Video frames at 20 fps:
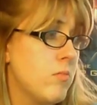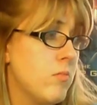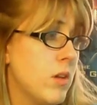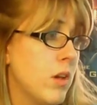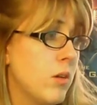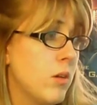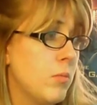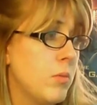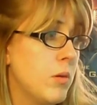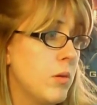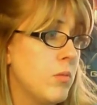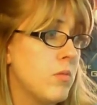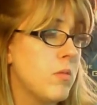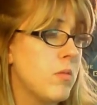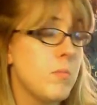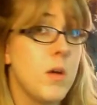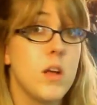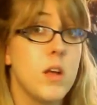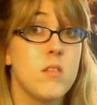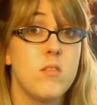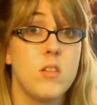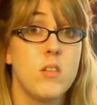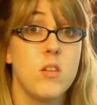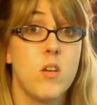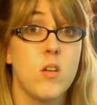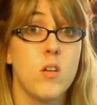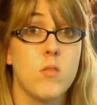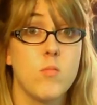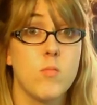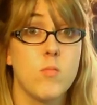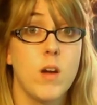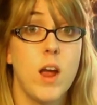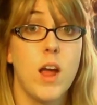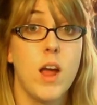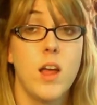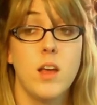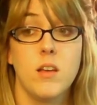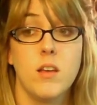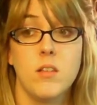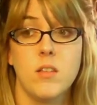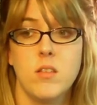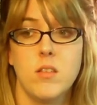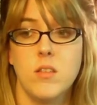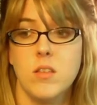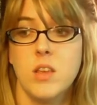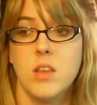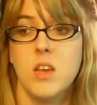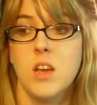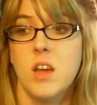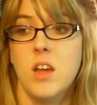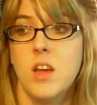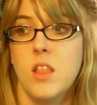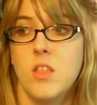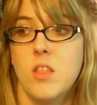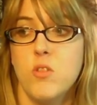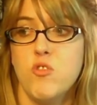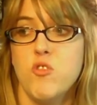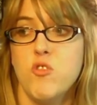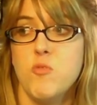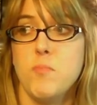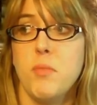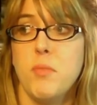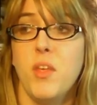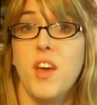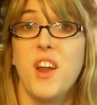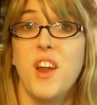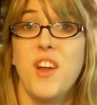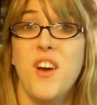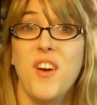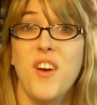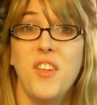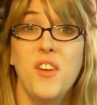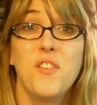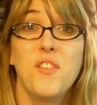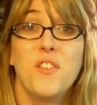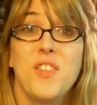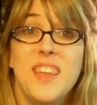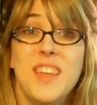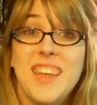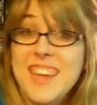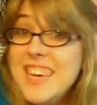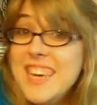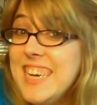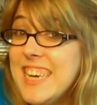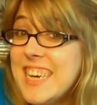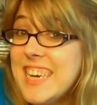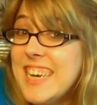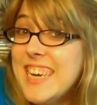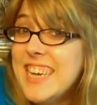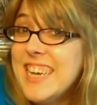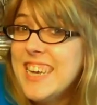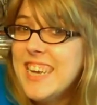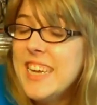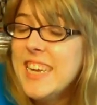We hope it was a mouse and not a rat, because there was blood all over the kitchen.